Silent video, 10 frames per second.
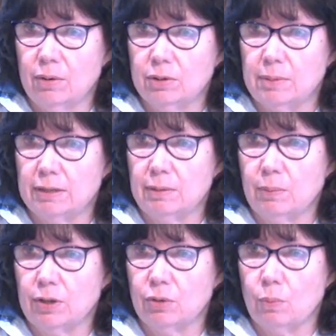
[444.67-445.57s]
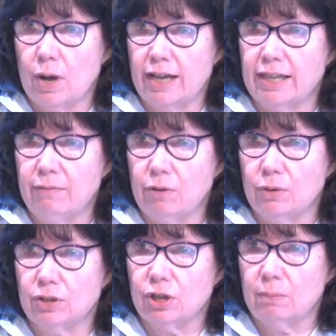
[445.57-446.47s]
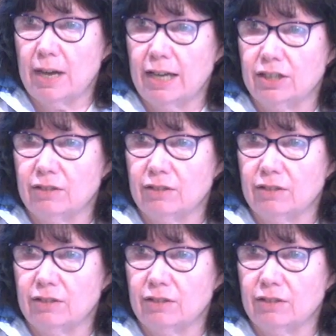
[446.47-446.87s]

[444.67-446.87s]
Which makes me wonder why they wrote so much.